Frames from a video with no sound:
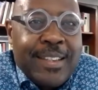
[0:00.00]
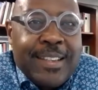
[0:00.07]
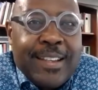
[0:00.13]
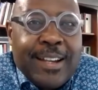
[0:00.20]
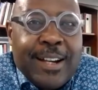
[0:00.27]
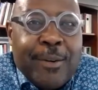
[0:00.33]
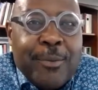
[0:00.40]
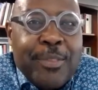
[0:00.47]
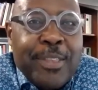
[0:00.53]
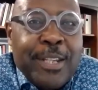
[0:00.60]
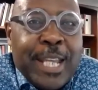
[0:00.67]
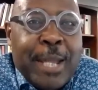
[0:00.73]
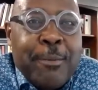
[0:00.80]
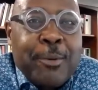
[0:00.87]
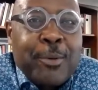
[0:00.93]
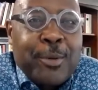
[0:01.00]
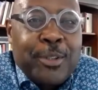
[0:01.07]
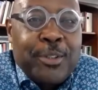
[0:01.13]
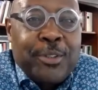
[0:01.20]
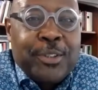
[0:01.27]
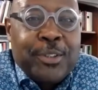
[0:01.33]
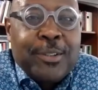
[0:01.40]
with the name
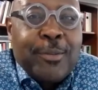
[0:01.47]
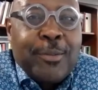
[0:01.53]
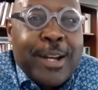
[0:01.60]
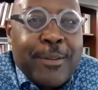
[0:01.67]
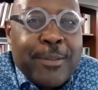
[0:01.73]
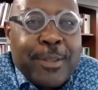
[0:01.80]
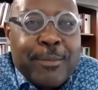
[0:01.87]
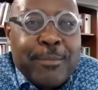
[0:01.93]
Christian around them.